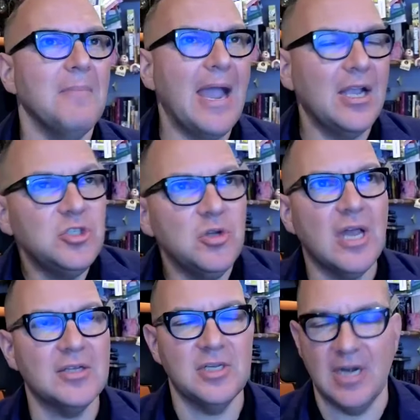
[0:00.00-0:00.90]
Back in
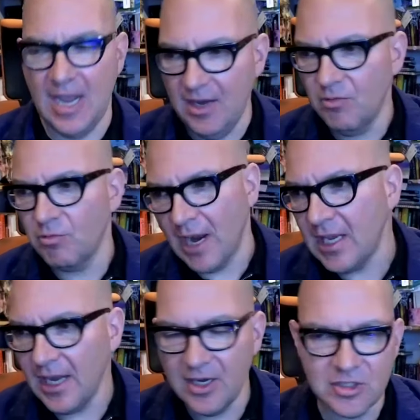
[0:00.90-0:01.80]
2008,
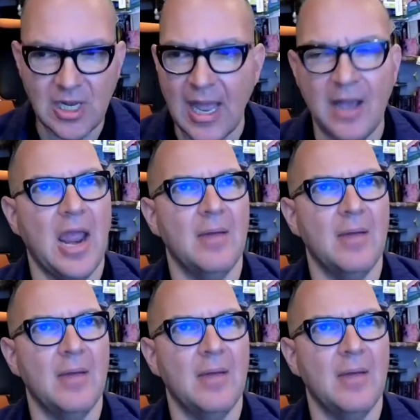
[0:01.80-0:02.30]
regulators allowed